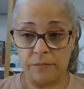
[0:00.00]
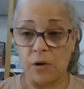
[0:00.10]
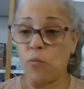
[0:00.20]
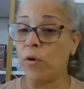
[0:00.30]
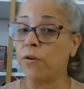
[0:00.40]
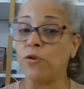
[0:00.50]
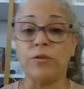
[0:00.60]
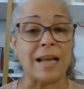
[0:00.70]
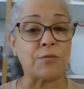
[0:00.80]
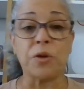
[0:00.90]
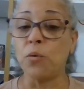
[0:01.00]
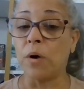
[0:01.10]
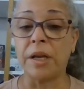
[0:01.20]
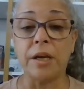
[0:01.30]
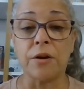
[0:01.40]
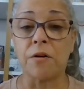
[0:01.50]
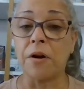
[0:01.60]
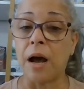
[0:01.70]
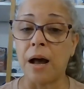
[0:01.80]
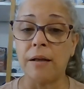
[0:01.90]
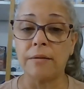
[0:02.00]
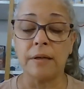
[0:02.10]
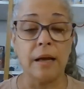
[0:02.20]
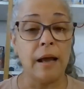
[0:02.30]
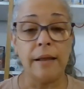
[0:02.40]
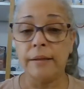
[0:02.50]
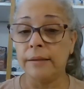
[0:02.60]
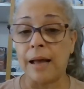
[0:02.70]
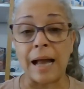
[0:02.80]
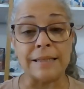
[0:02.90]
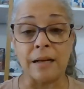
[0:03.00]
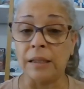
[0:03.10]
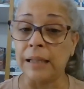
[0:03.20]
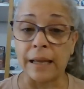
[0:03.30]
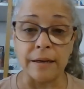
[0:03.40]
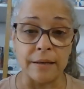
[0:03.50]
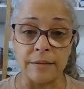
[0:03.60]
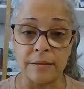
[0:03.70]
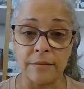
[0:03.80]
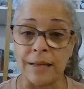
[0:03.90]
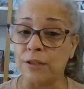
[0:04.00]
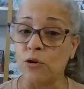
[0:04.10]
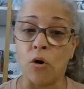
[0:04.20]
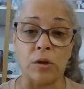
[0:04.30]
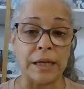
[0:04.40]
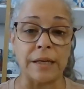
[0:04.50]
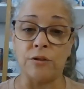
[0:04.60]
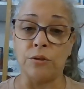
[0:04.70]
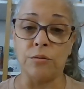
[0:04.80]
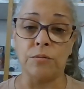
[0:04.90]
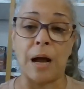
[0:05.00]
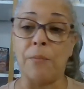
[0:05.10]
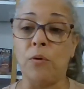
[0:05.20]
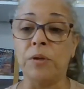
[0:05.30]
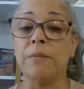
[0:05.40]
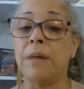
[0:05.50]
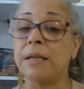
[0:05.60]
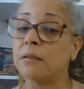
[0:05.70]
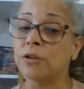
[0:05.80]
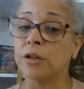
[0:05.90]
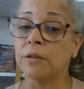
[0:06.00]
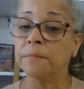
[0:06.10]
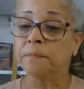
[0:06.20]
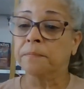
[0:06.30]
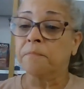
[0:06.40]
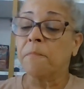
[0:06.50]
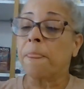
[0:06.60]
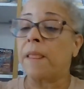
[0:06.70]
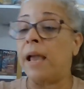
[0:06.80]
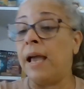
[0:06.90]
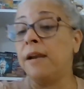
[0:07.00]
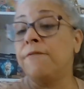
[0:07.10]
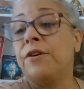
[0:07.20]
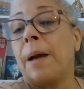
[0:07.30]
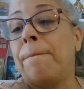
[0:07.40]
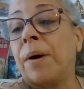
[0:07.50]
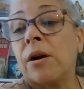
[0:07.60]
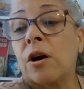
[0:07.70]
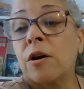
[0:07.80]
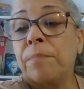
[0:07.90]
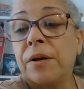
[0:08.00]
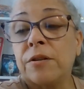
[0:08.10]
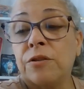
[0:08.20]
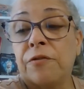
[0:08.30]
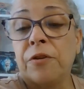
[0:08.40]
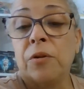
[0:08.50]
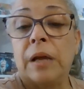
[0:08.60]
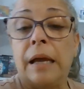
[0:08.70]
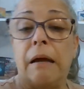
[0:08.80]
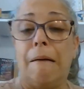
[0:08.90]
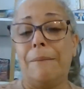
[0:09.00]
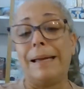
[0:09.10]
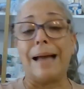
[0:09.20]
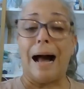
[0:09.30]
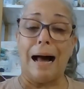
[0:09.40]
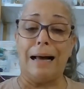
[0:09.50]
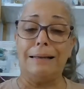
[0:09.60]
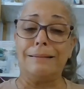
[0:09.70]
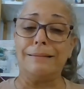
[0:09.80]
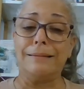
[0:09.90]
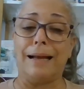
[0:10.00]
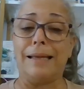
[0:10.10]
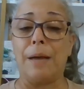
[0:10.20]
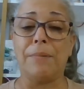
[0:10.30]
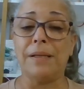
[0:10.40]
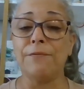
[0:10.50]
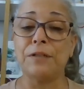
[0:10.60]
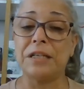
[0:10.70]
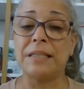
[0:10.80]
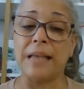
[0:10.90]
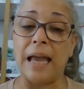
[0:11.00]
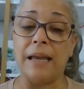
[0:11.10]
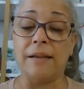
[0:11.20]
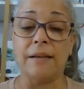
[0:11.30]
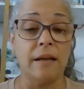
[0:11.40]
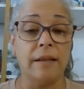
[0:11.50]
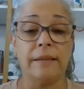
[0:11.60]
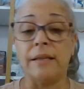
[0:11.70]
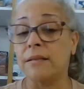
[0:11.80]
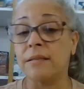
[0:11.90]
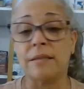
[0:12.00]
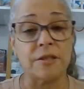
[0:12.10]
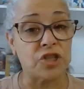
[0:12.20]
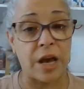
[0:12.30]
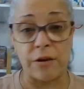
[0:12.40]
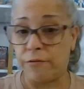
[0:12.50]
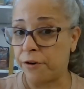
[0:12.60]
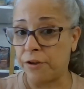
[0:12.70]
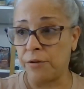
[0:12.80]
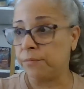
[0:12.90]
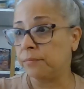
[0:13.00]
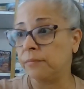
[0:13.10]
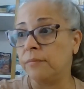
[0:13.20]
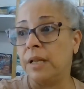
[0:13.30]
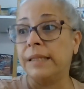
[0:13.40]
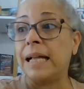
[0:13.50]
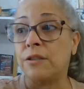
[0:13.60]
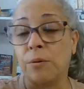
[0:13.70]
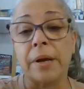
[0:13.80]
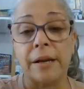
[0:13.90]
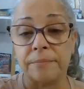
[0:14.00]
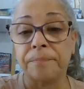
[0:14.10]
Whether that's what you want to hear or not, I tell it like it is. That's all I can do. I'm only the messenger. And if you get butt hurt because you feel like, oh my God, I can't believe what she's saying, then this isn't the channel for you. And then that's okay.